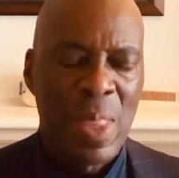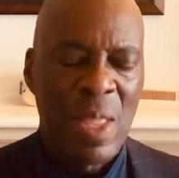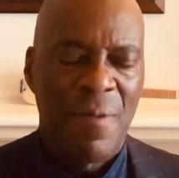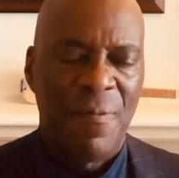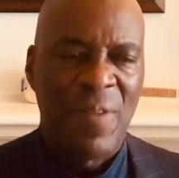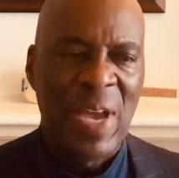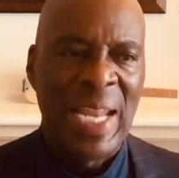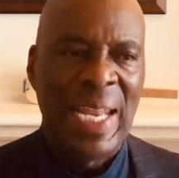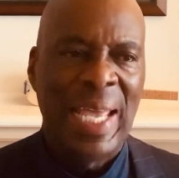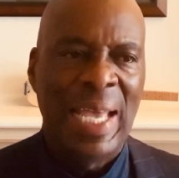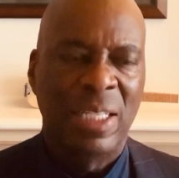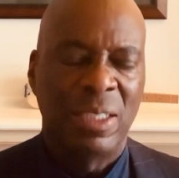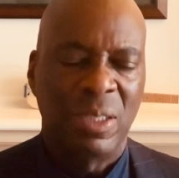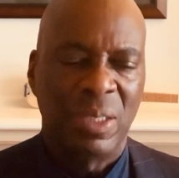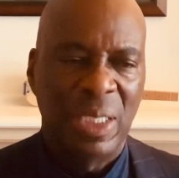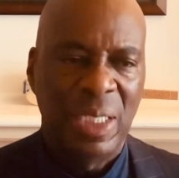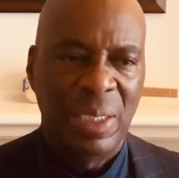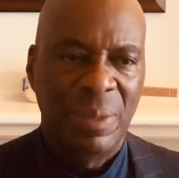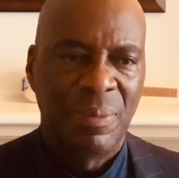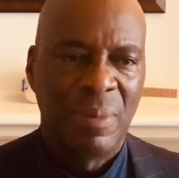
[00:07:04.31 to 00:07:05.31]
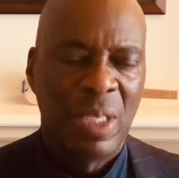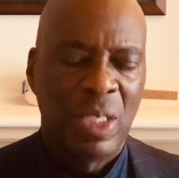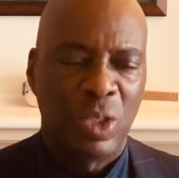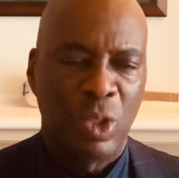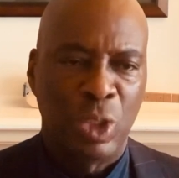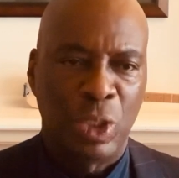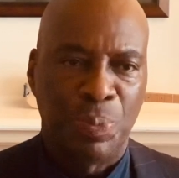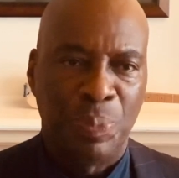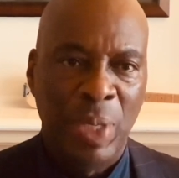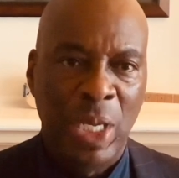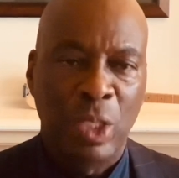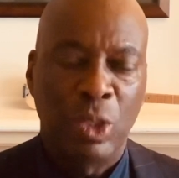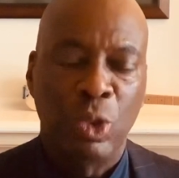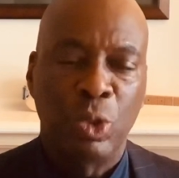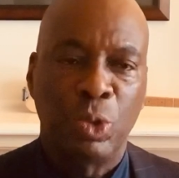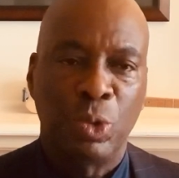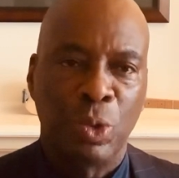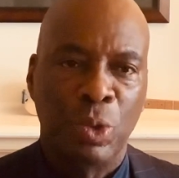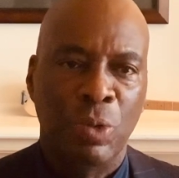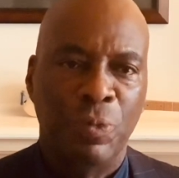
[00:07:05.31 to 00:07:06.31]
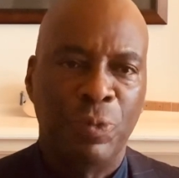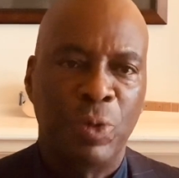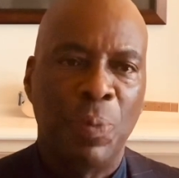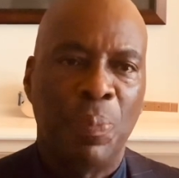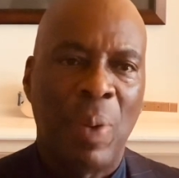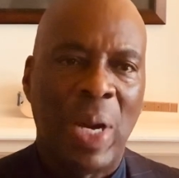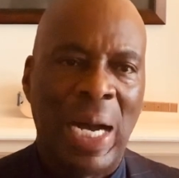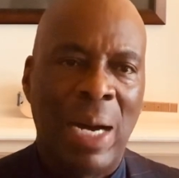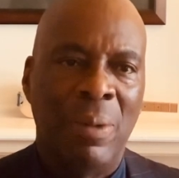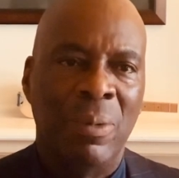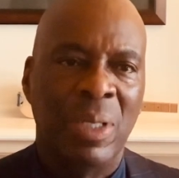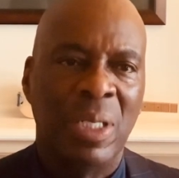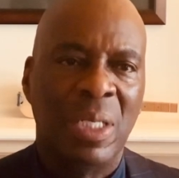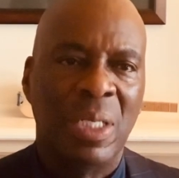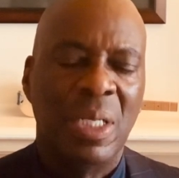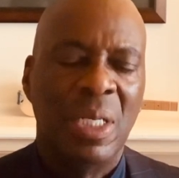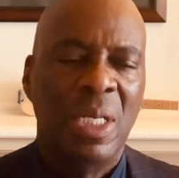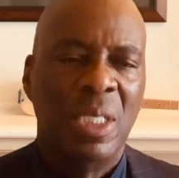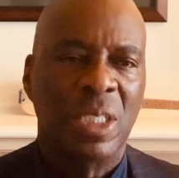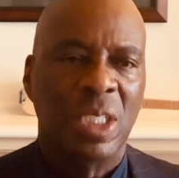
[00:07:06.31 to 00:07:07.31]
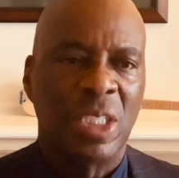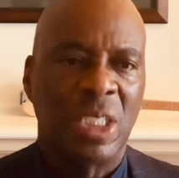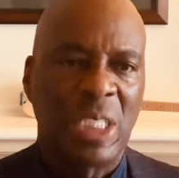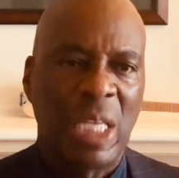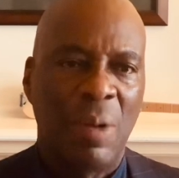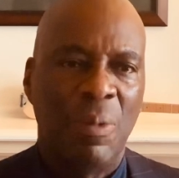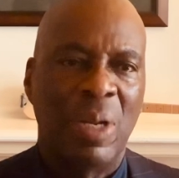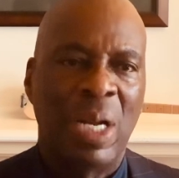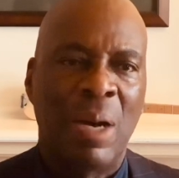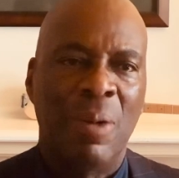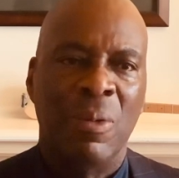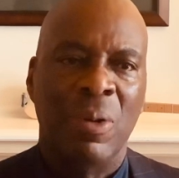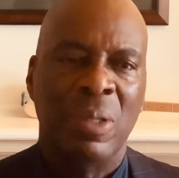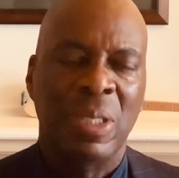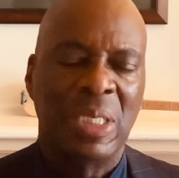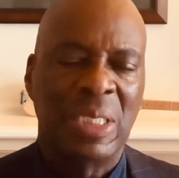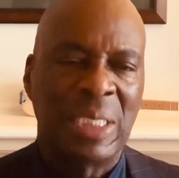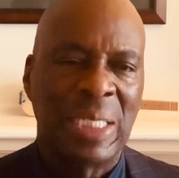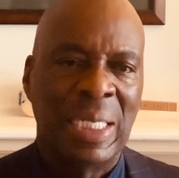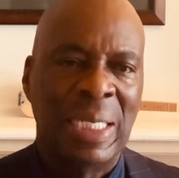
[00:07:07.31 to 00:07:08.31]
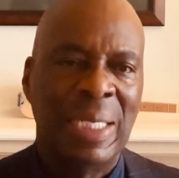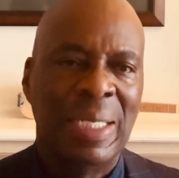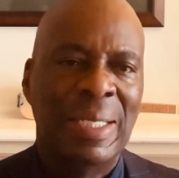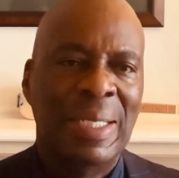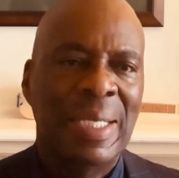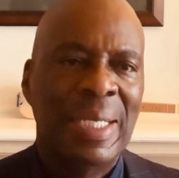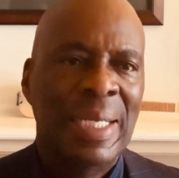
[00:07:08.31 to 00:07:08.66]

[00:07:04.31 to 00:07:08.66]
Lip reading: financially to speak the truth to power, to say what I want to say.